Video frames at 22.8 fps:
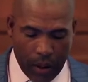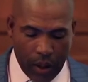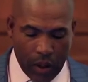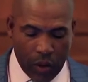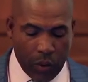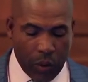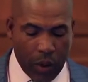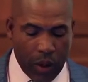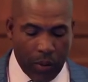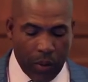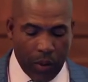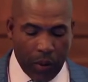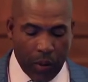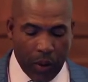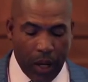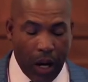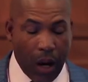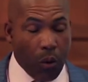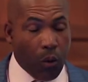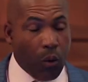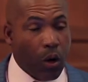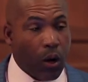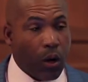He's with me when
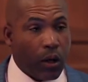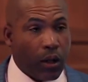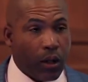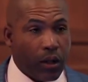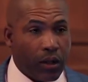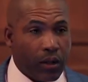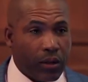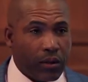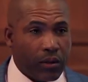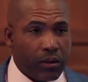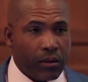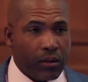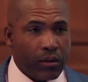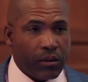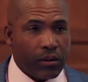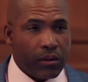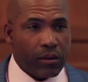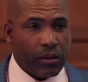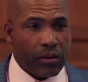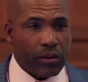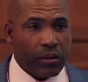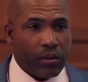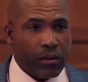I work.
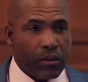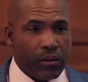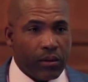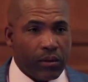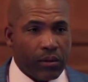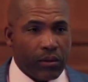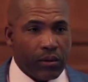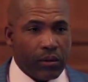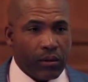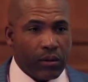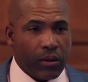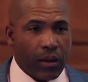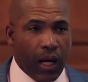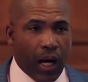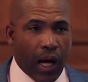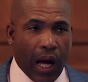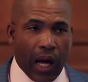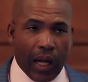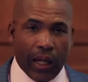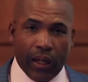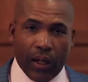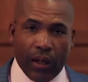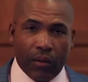
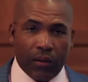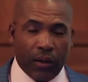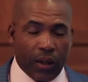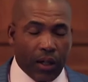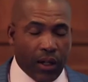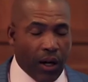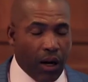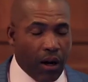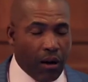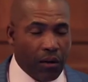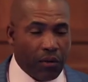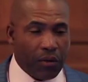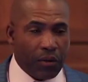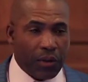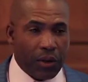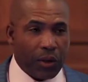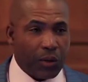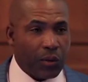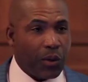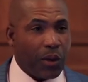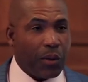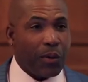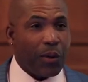I love to golf.
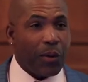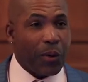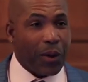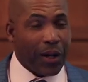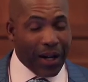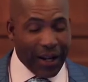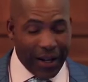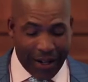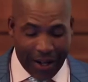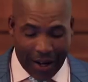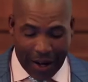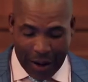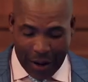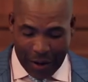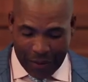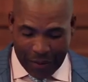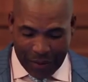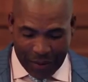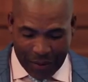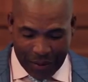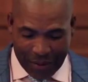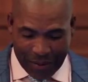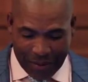He's with me when I
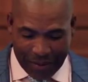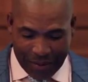golf.